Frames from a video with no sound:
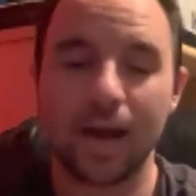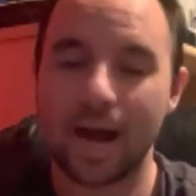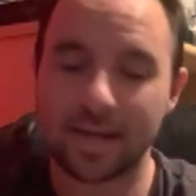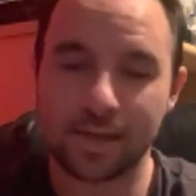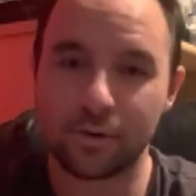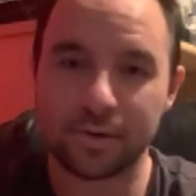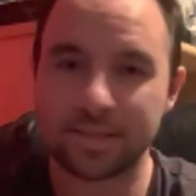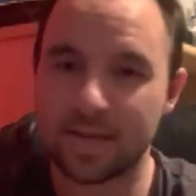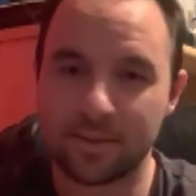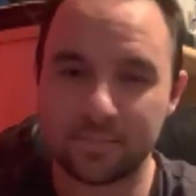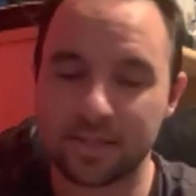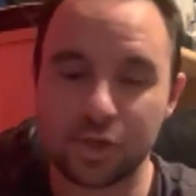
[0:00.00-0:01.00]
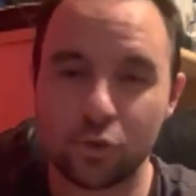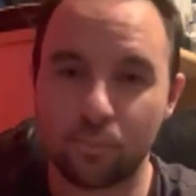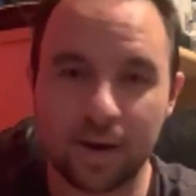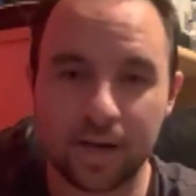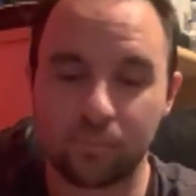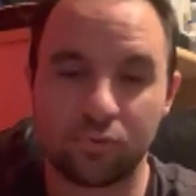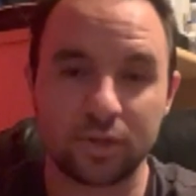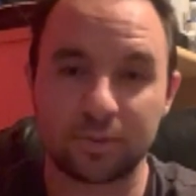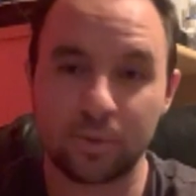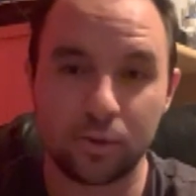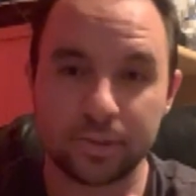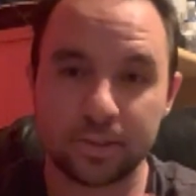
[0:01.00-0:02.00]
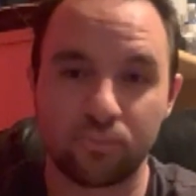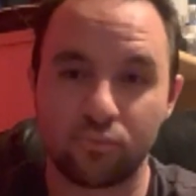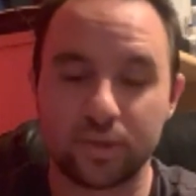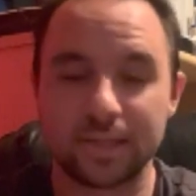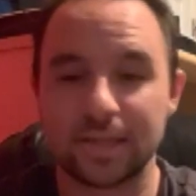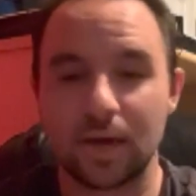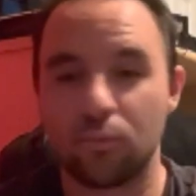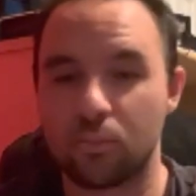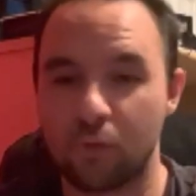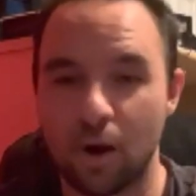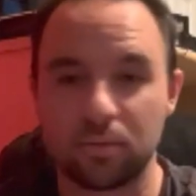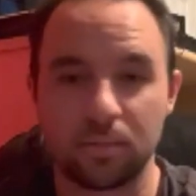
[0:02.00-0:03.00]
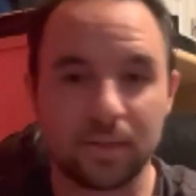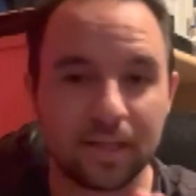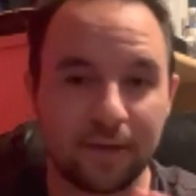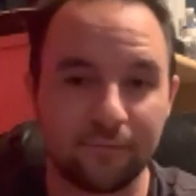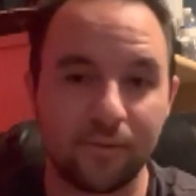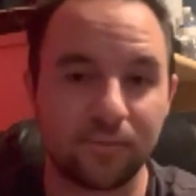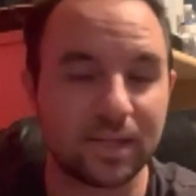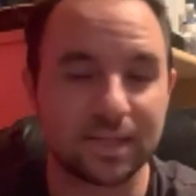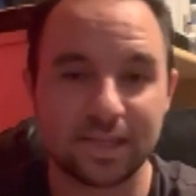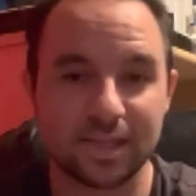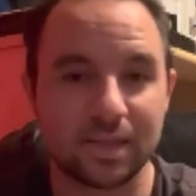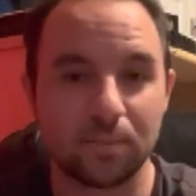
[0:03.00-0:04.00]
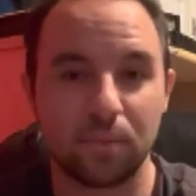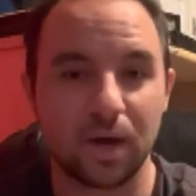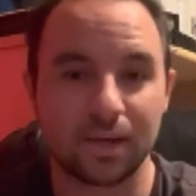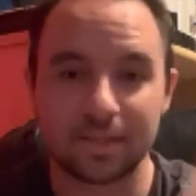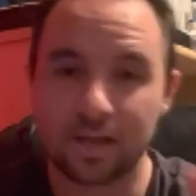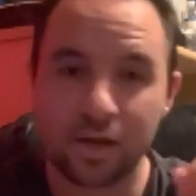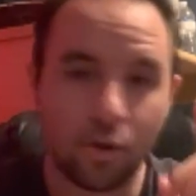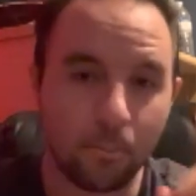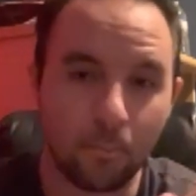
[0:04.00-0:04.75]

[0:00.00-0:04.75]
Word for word: I guarantee you Pot of Prosperities on pre-sale will probably be like 50, 60 bucks.